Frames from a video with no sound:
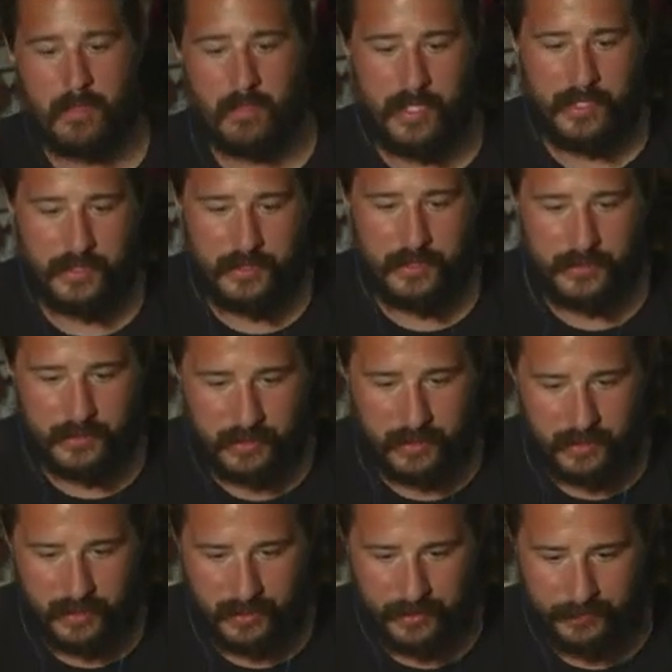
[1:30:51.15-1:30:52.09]
I just,
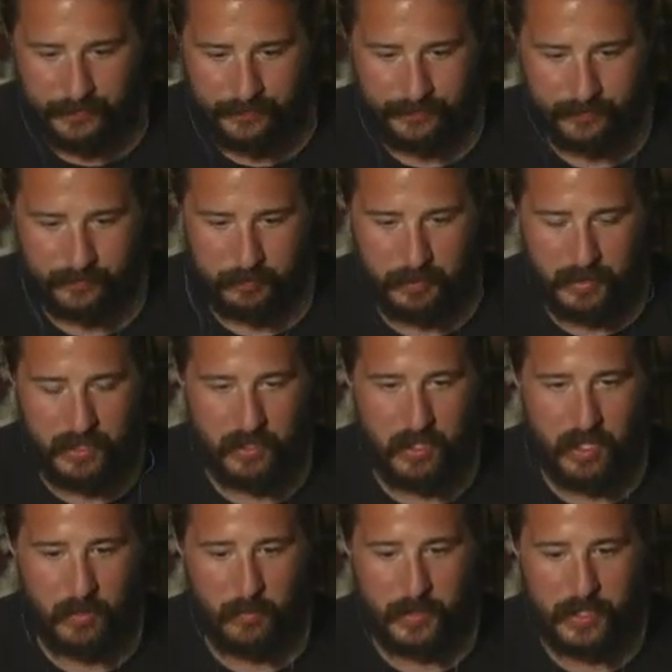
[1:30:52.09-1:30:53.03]
uh, it's been a
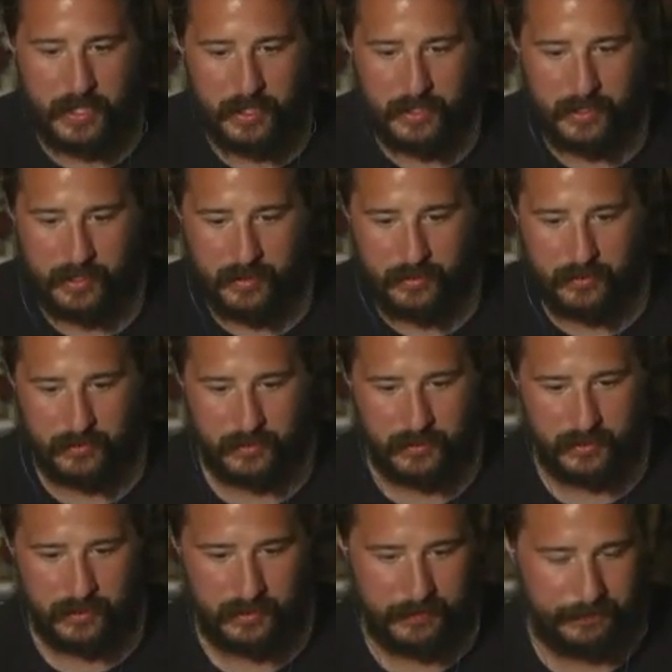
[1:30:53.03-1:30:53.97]
long week. I don't,
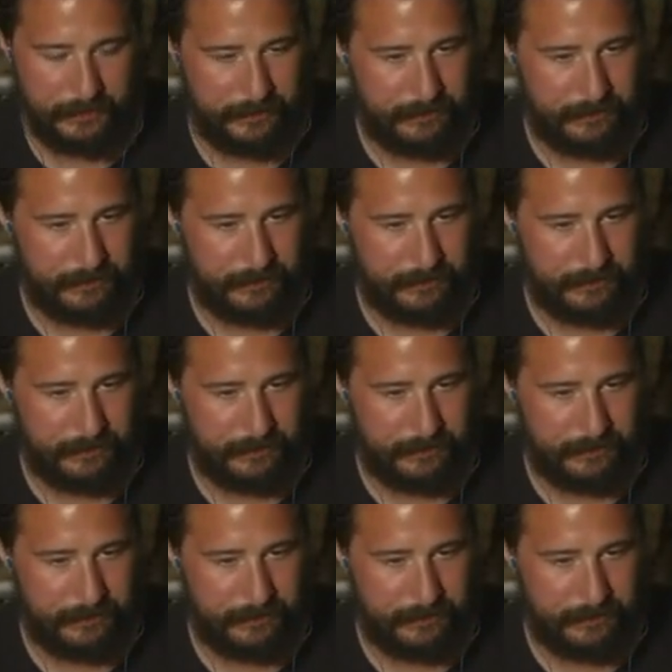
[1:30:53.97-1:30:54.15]
uh,